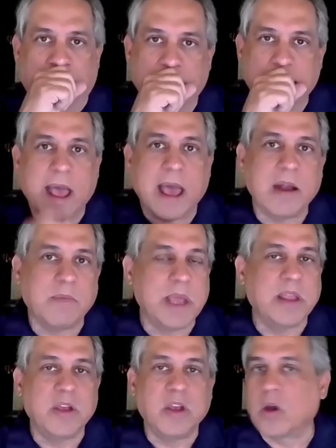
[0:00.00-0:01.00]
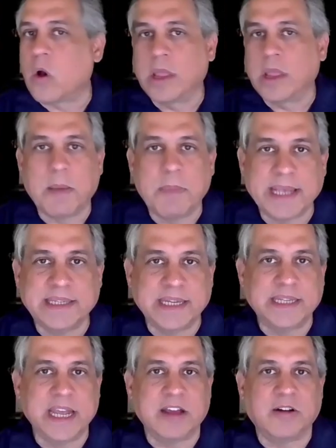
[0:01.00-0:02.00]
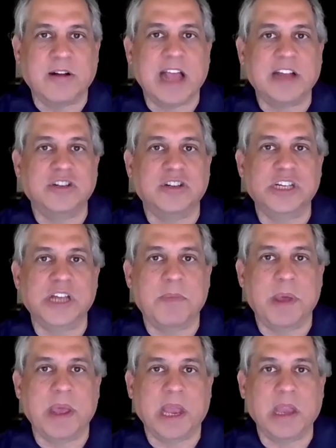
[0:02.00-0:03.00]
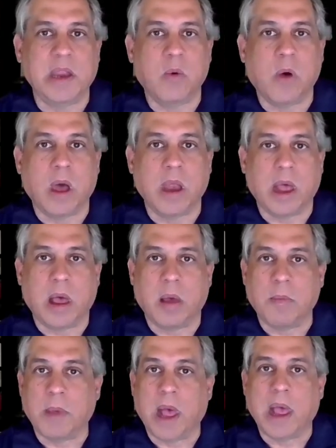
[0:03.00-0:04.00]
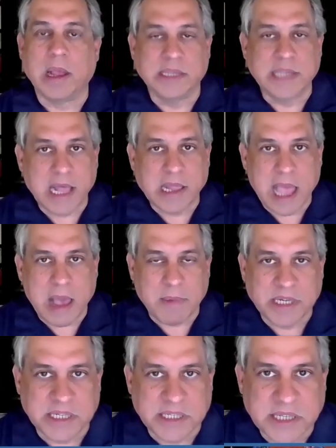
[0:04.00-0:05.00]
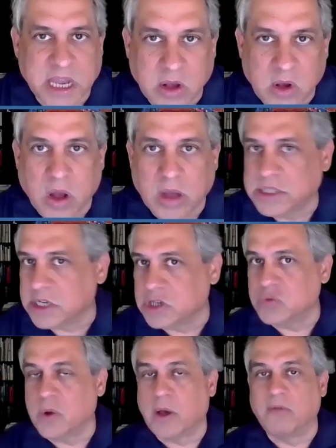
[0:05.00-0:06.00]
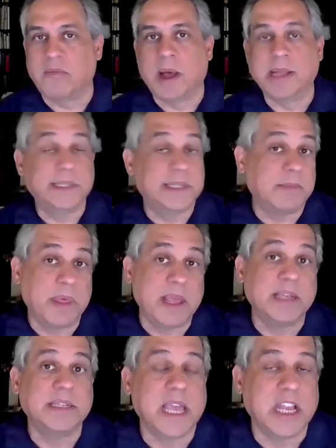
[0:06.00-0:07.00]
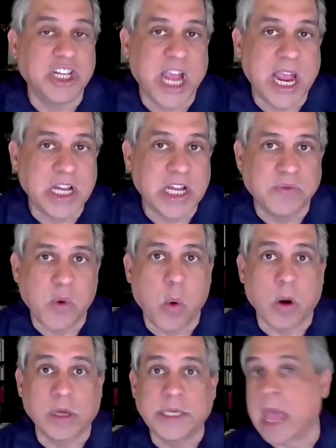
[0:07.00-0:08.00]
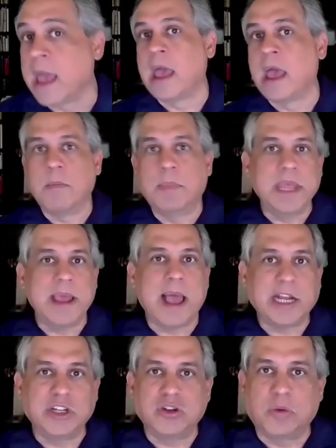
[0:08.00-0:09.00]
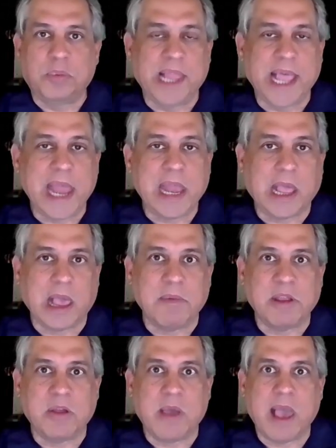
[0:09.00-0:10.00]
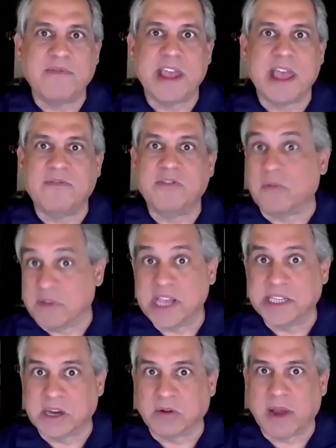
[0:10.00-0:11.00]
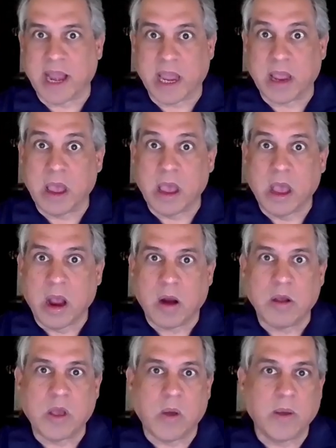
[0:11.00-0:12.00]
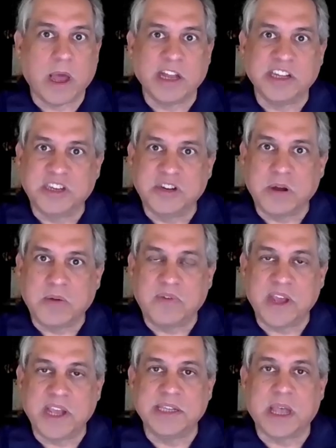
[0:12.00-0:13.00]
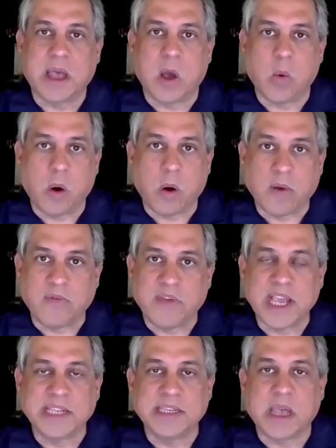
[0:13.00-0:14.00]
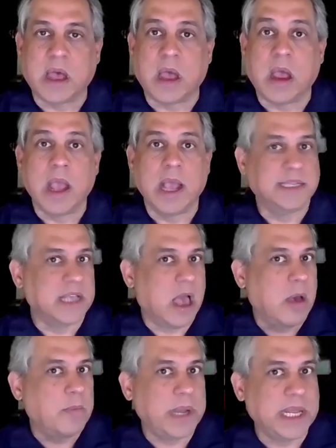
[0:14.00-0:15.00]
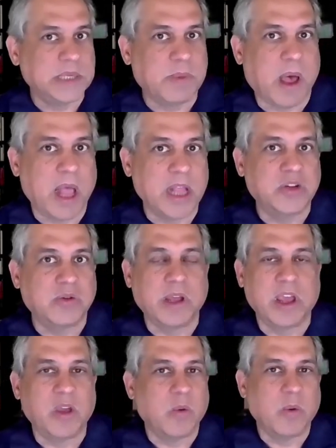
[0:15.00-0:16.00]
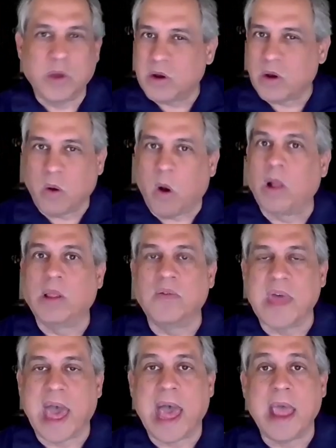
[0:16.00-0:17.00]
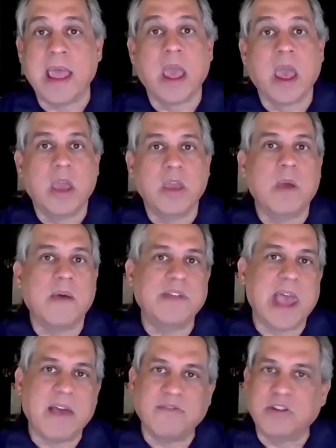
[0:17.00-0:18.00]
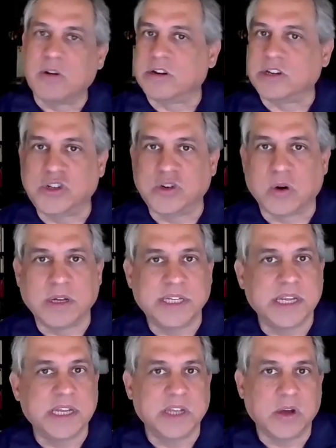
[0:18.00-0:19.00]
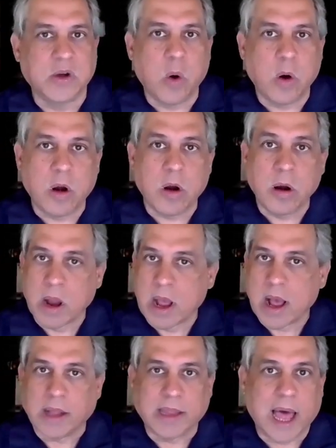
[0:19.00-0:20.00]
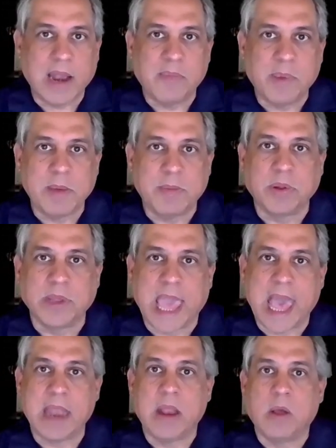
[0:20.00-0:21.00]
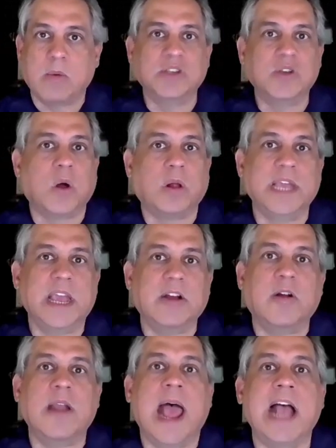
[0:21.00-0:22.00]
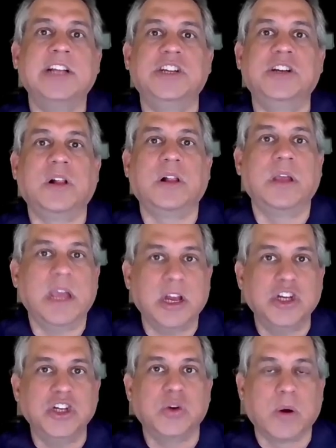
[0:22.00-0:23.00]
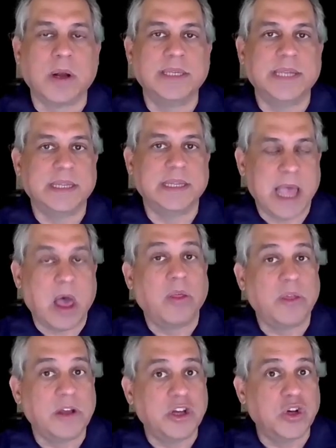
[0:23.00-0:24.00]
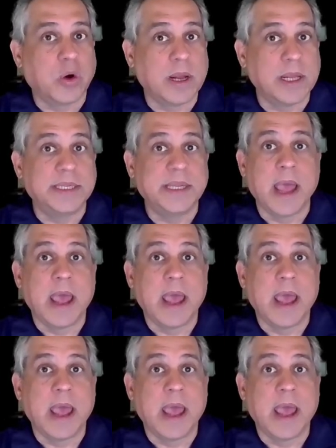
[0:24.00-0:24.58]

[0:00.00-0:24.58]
Now, I don't mean that you're calling up SDC International Shipping and you want exactly how much this is going to cost in 12 months. Some things can change, of course, but the actual planning, I mean, you have to have your visa ready. Are you going on a student visa, a work visa? Is a company sponsoring you? You know, all of that. You have to have your insurances in order. A lot of people get what's called international insurance. That's health insurance.